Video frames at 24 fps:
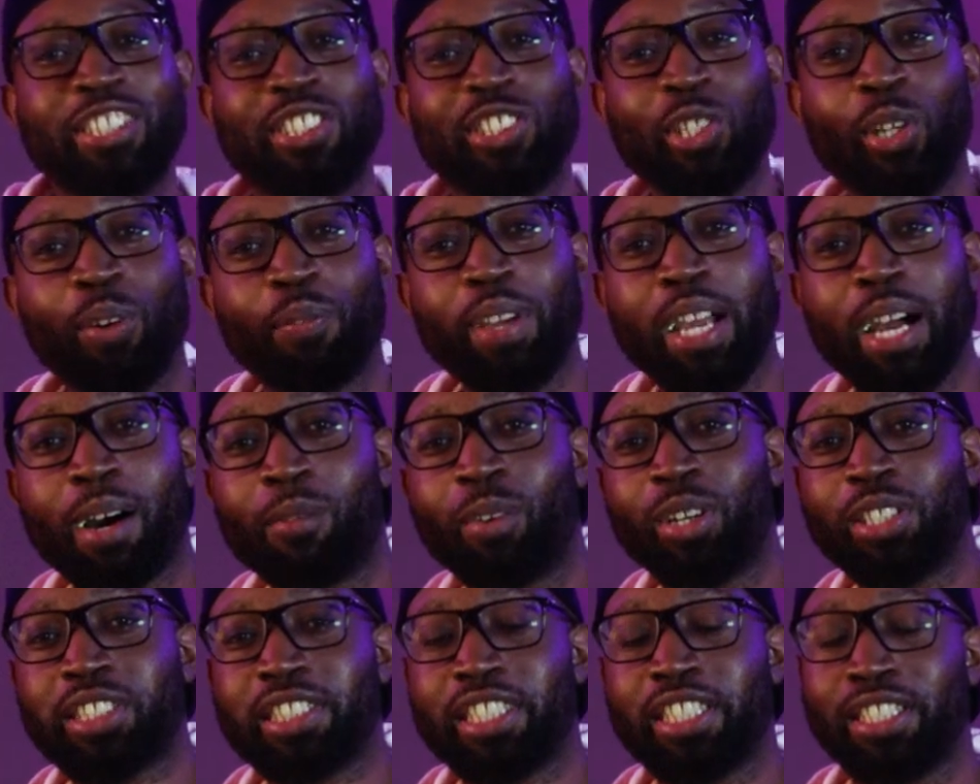So if y'all
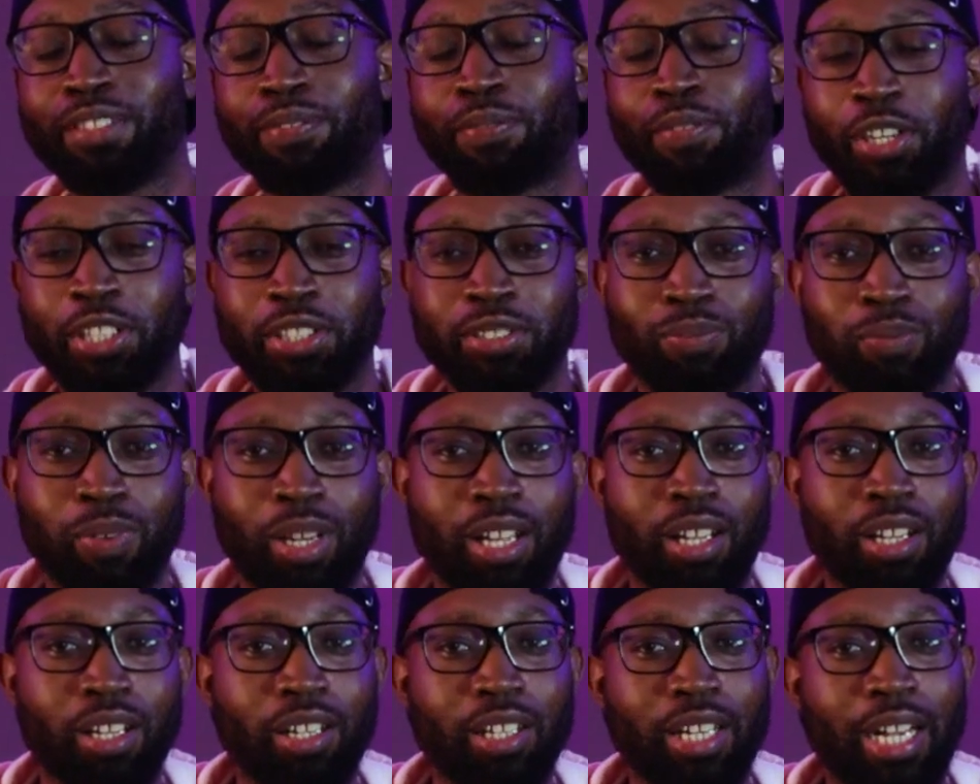want to see his first
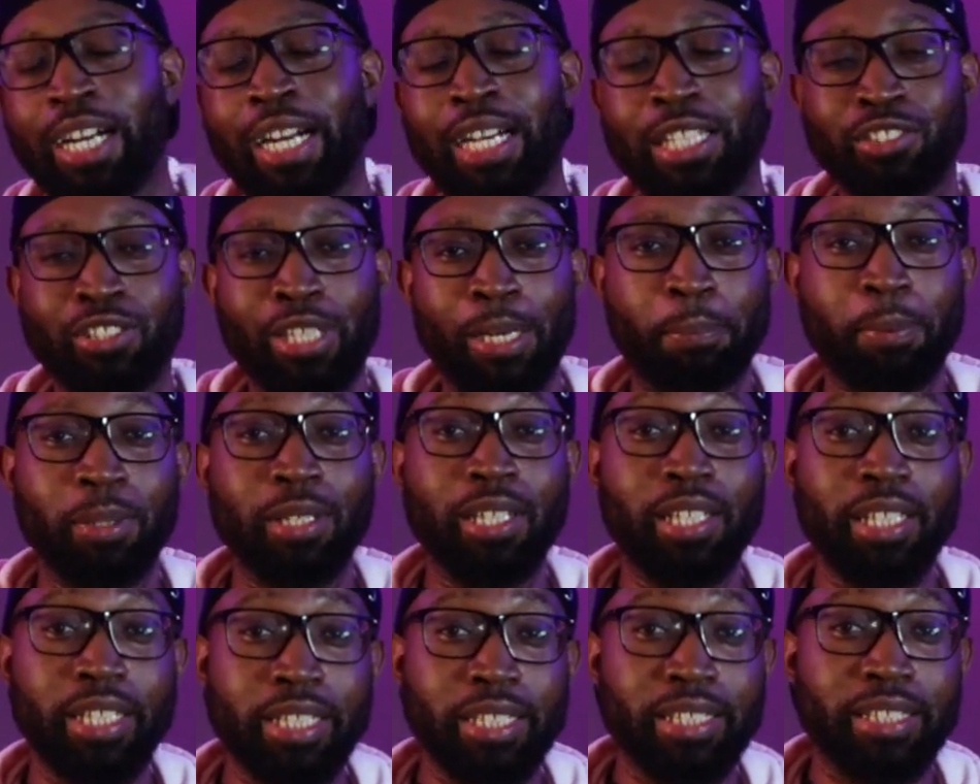vlog, I'll drop a
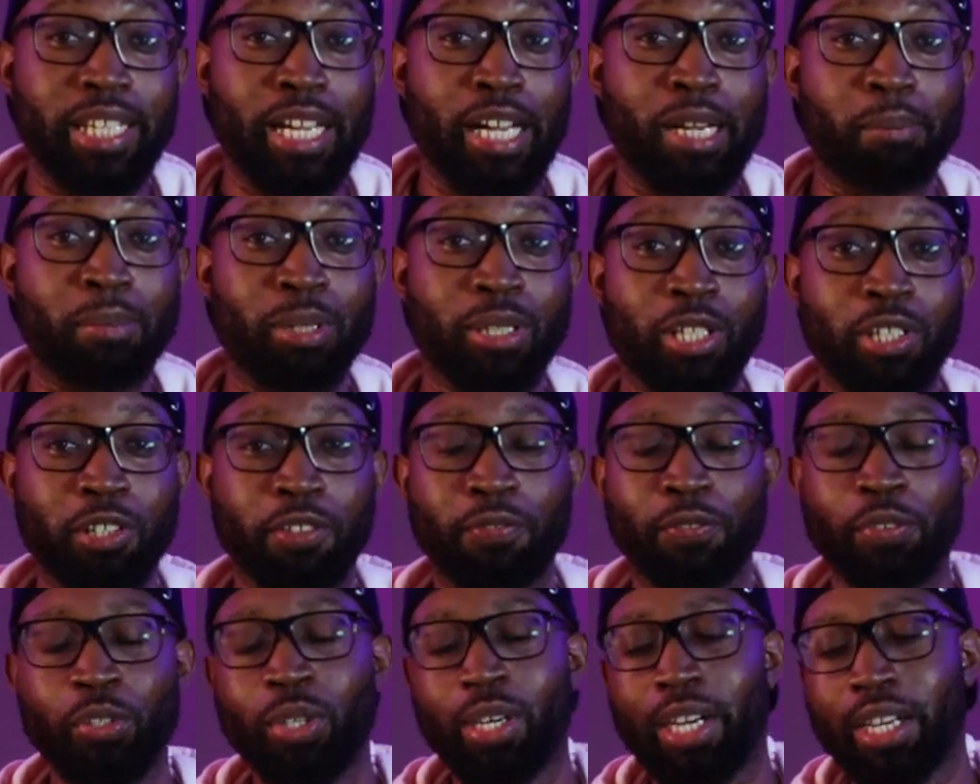link down below
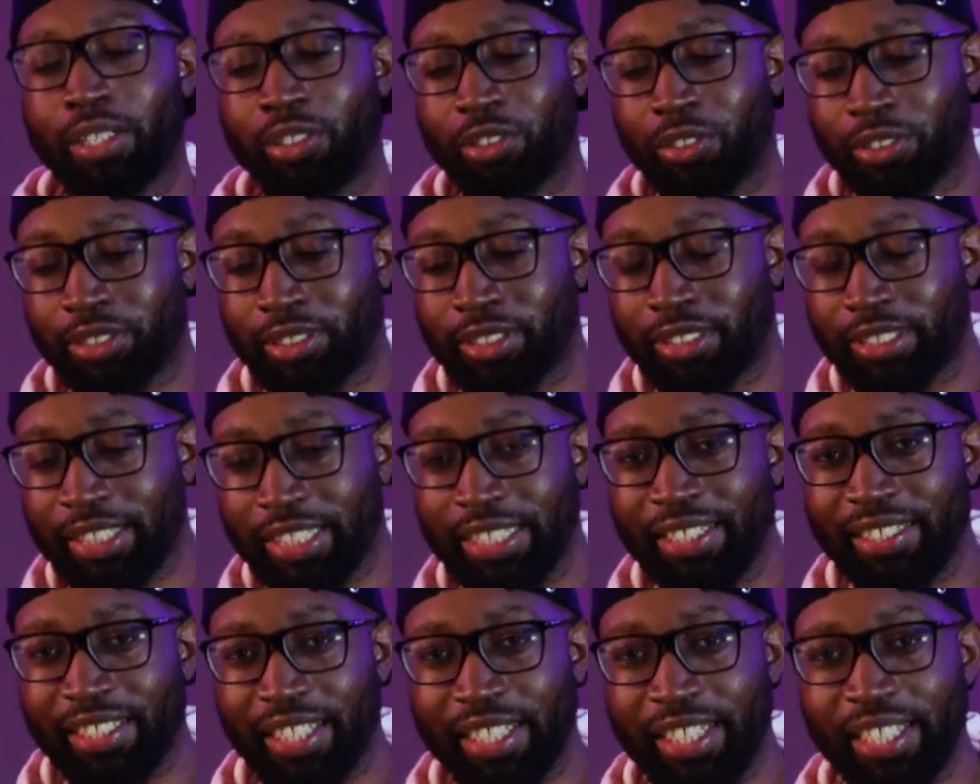for y'all to go
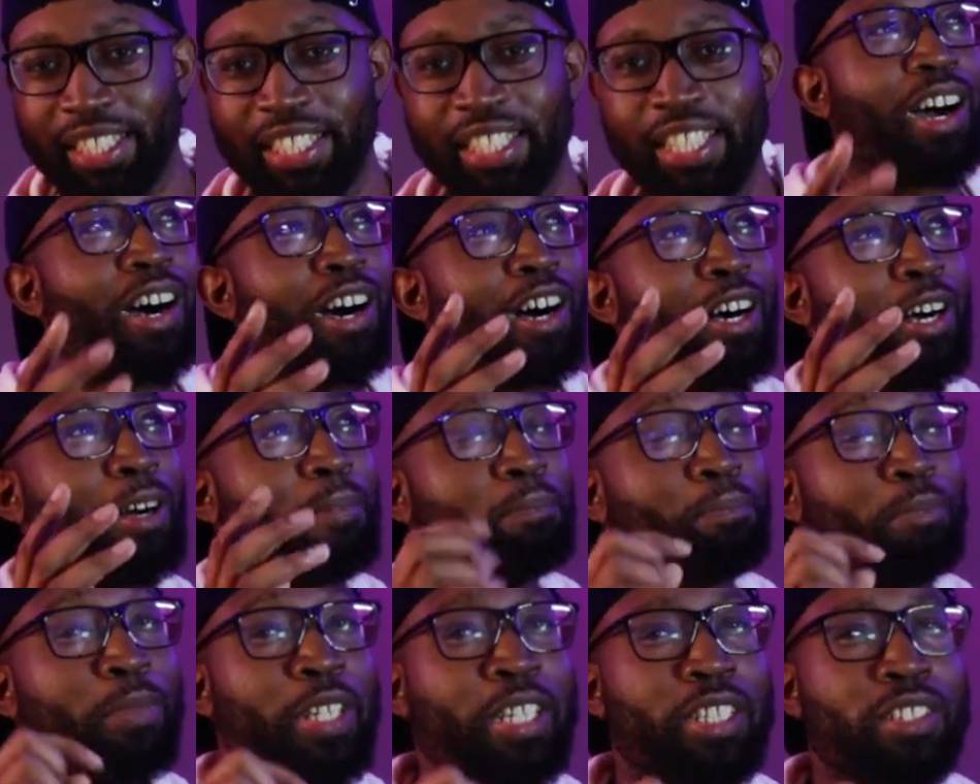see that.
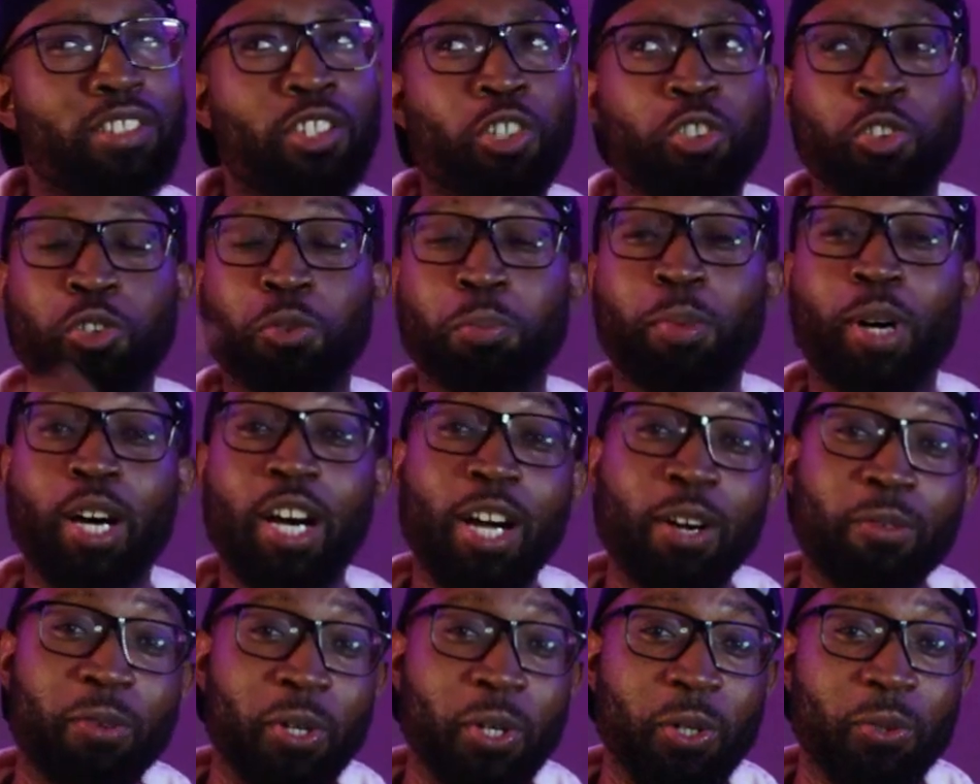
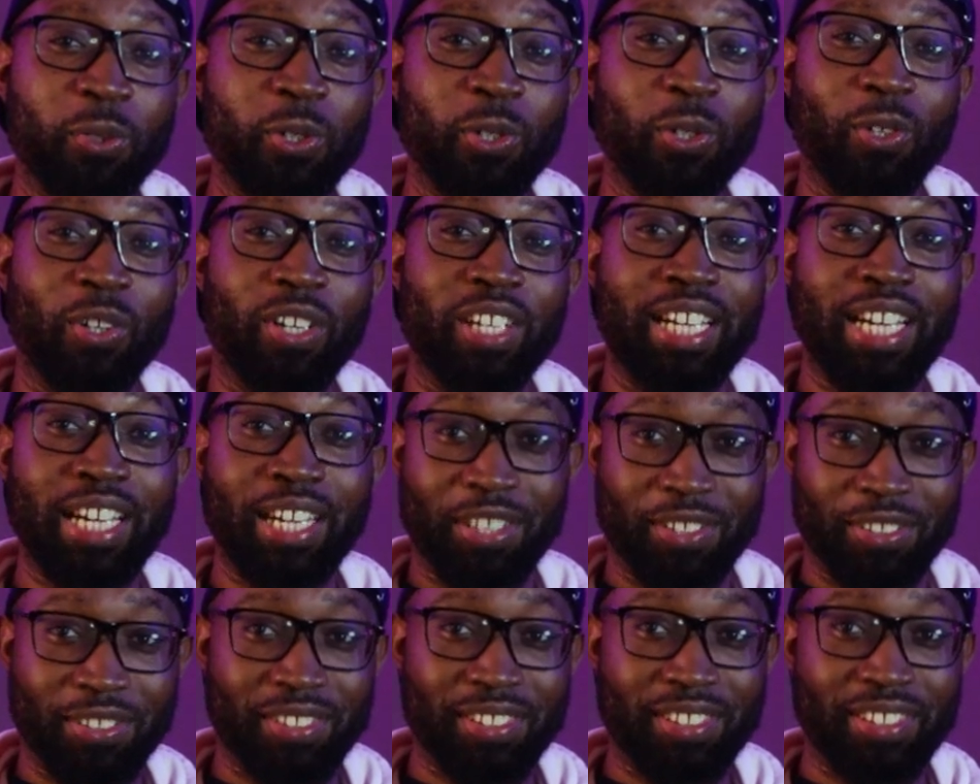Tomorrow we going
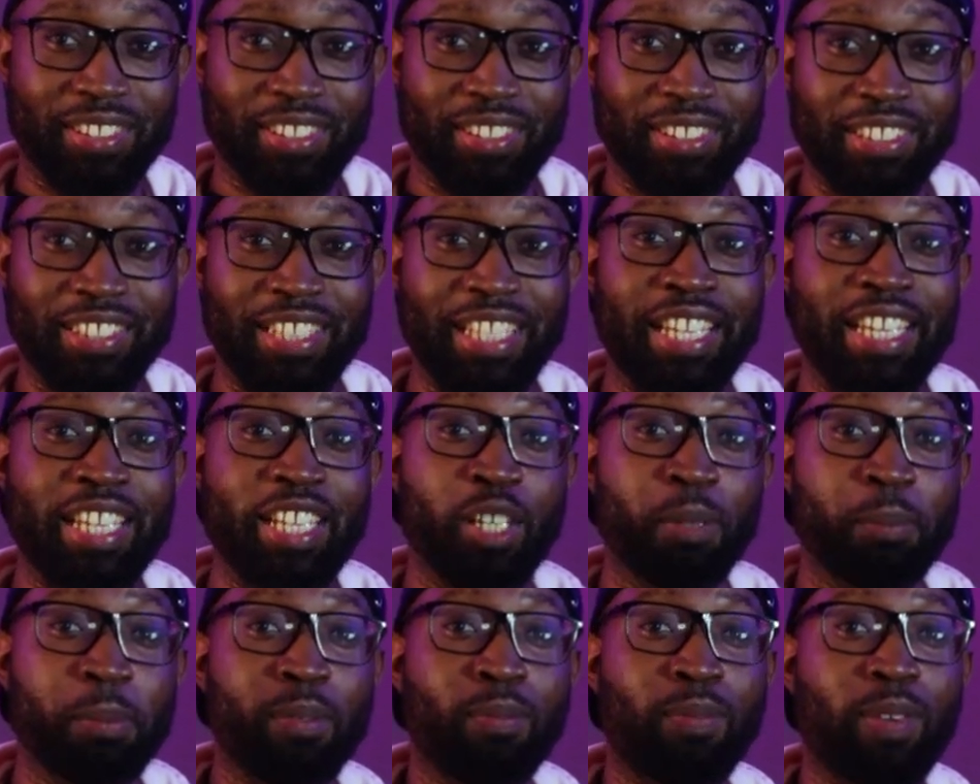out. And he
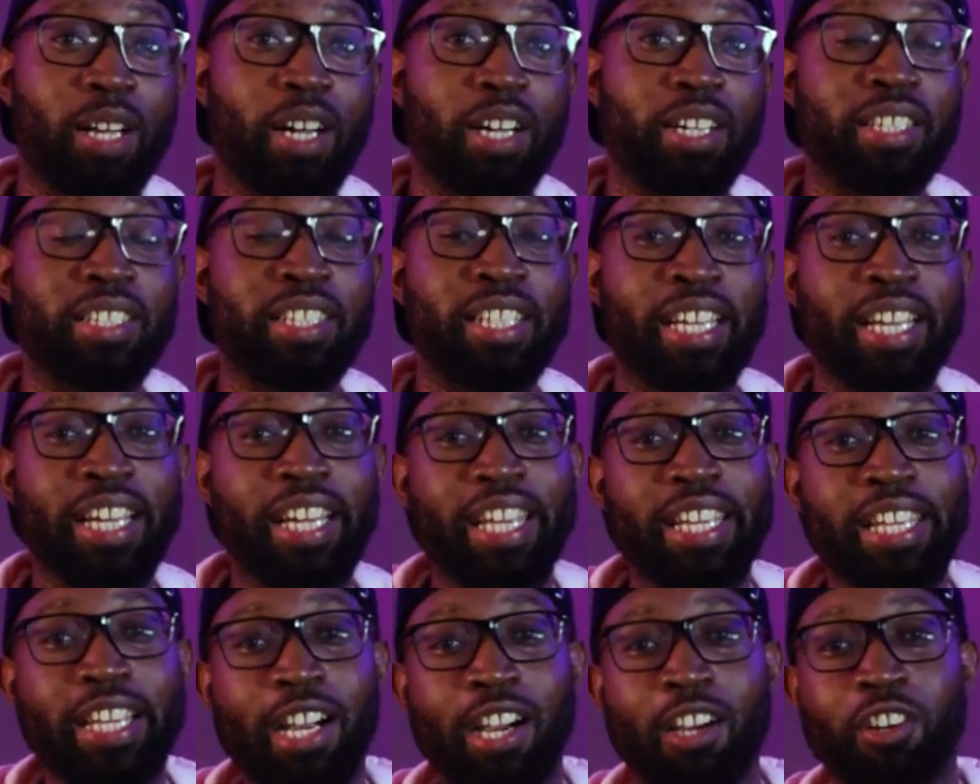gonna be vlogging that,
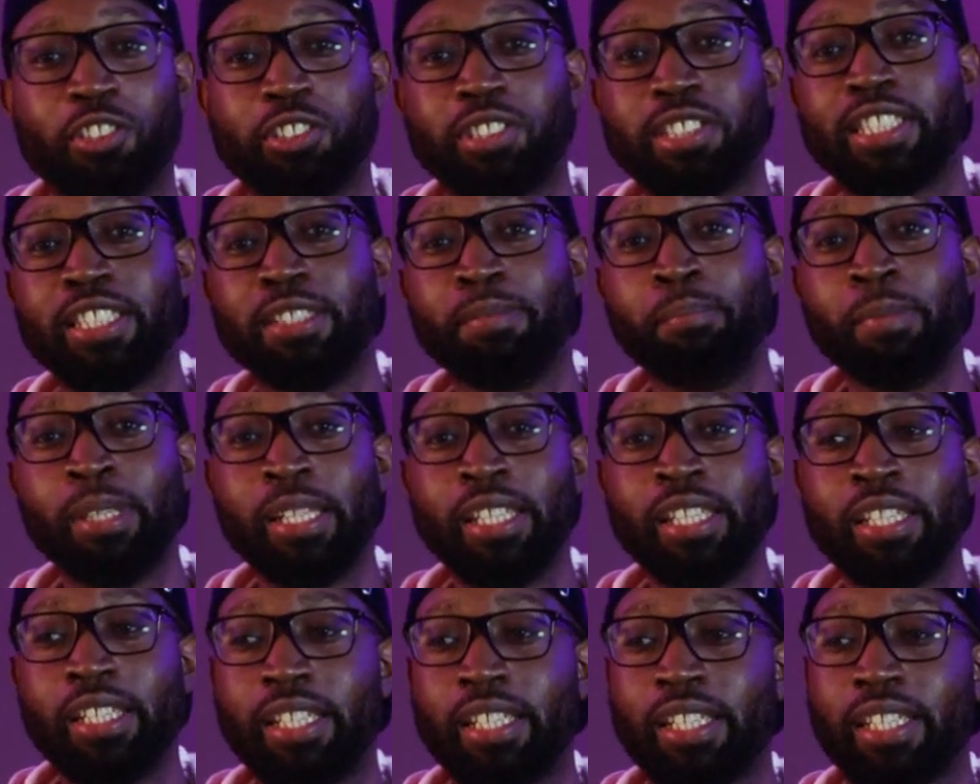and y'all gonna see
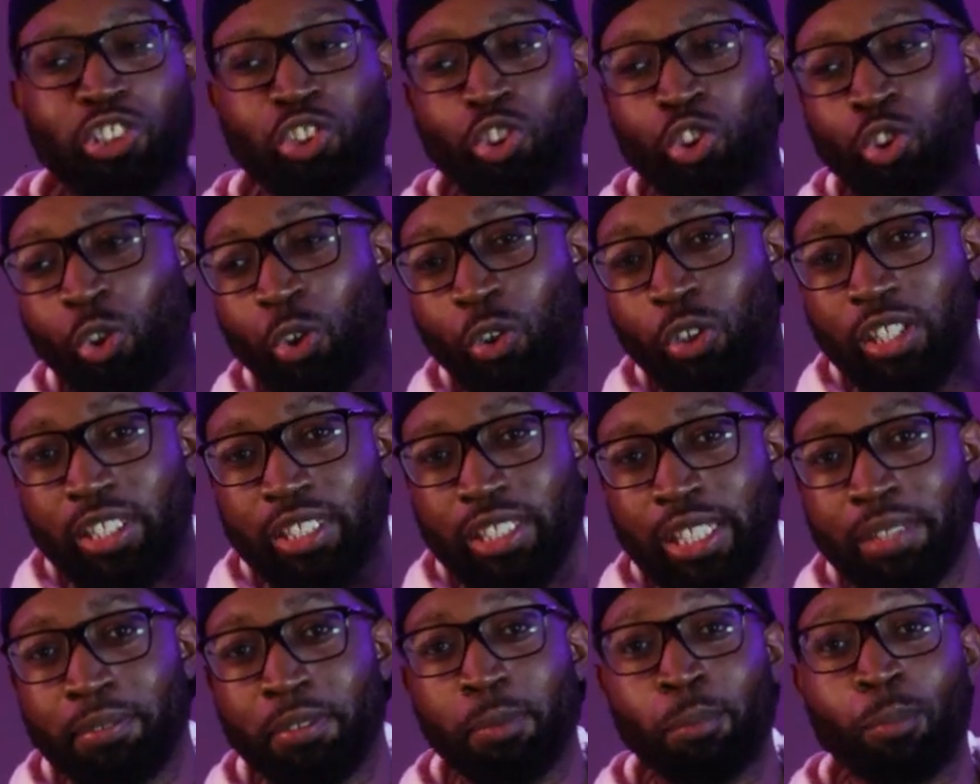me
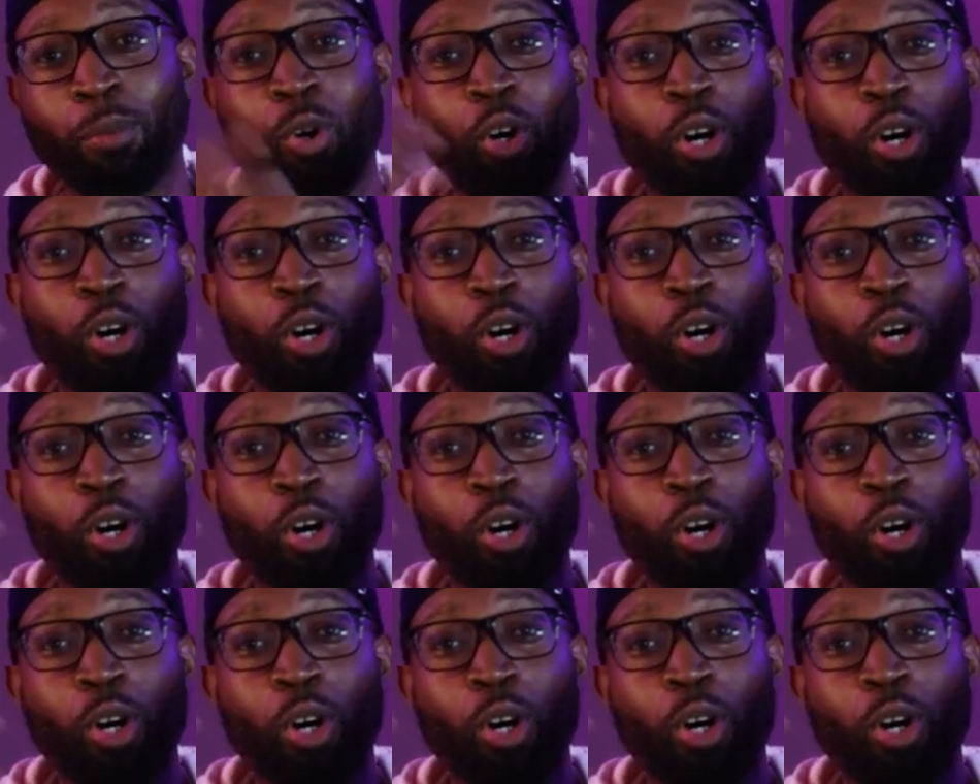showing even